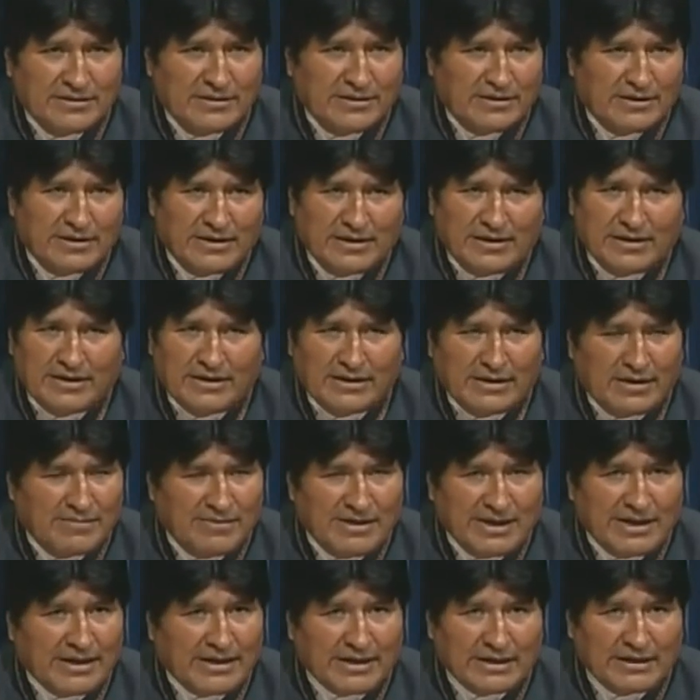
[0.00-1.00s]
of
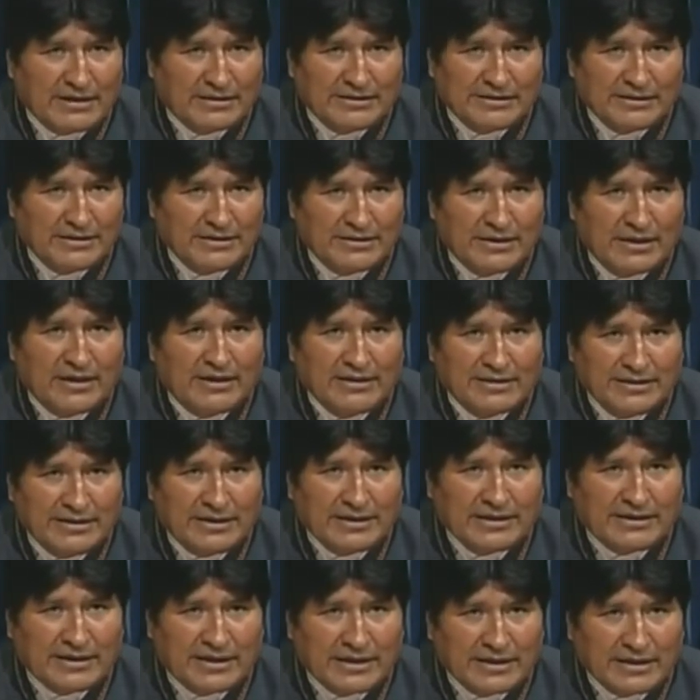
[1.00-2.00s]
presidents and
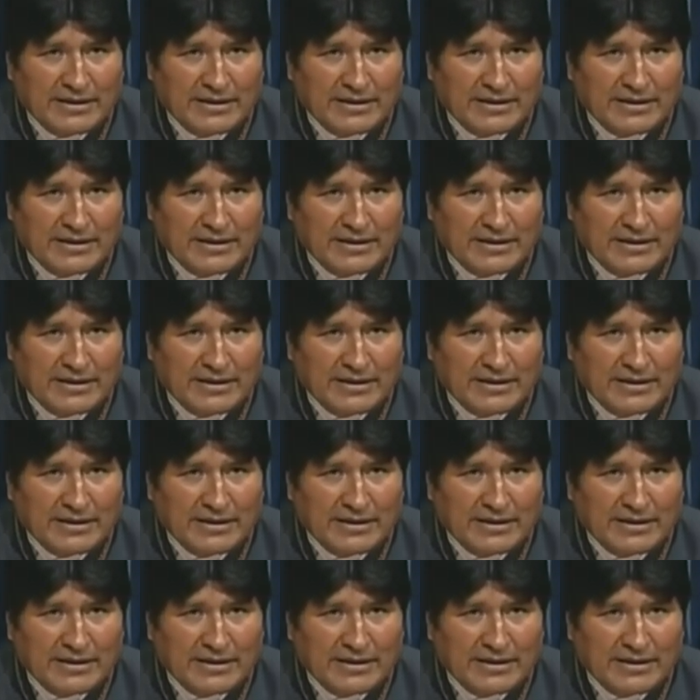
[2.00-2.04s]
commanders